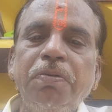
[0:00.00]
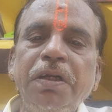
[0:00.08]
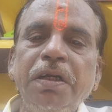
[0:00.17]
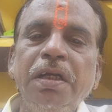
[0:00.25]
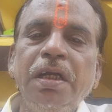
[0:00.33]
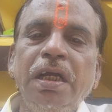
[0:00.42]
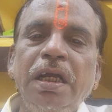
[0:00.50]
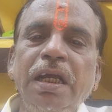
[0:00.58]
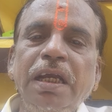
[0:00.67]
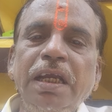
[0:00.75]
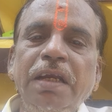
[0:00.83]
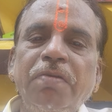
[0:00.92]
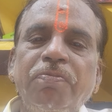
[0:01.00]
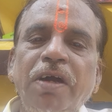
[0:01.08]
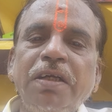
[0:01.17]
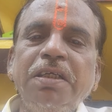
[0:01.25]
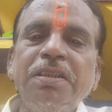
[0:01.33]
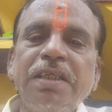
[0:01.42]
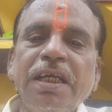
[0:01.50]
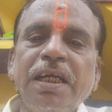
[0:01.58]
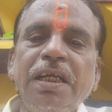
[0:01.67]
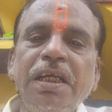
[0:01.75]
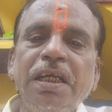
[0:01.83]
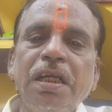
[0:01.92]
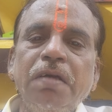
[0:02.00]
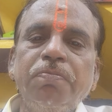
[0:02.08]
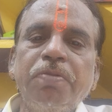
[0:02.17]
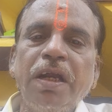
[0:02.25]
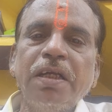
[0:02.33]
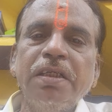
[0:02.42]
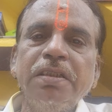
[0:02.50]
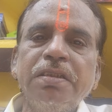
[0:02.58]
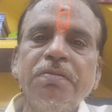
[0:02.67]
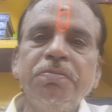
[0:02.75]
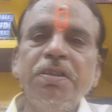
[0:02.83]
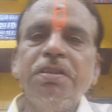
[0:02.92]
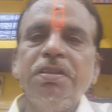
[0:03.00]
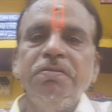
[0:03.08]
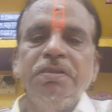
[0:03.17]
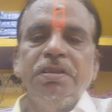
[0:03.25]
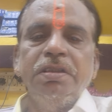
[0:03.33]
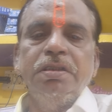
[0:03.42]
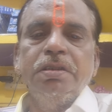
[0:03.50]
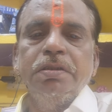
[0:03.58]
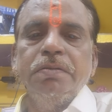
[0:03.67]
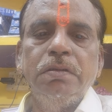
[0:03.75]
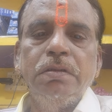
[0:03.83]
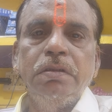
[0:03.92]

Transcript: in 42nd year of practice. Best wishes.